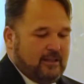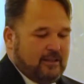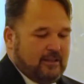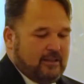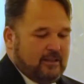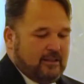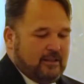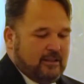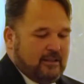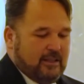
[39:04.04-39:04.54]

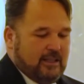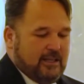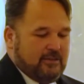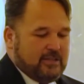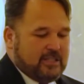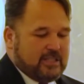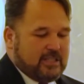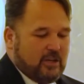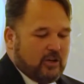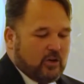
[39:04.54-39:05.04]
And it
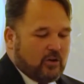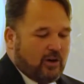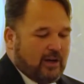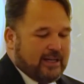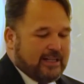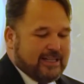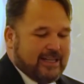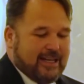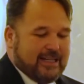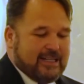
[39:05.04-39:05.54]
was so
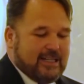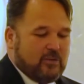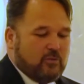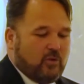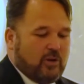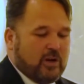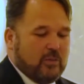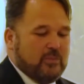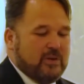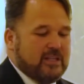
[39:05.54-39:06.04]
great. Dad didn't
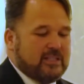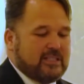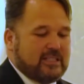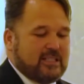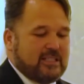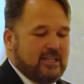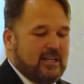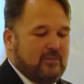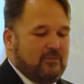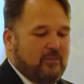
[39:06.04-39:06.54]
want to
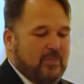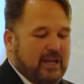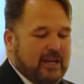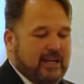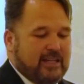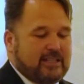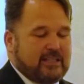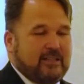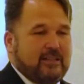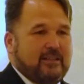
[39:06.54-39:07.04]
miss a
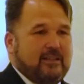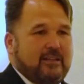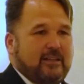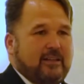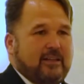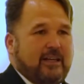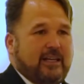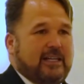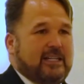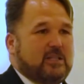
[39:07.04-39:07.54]
minute.
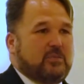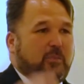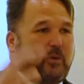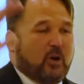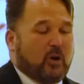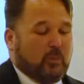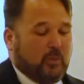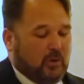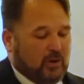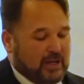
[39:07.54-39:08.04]
And he's
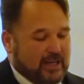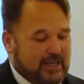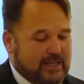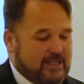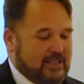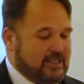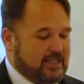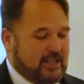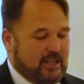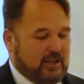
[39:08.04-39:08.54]
purple
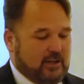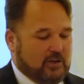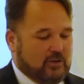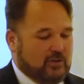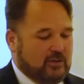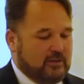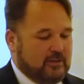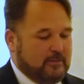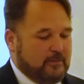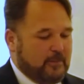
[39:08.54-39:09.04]
head to
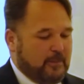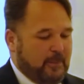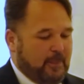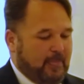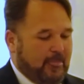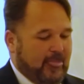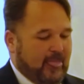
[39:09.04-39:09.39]
toe.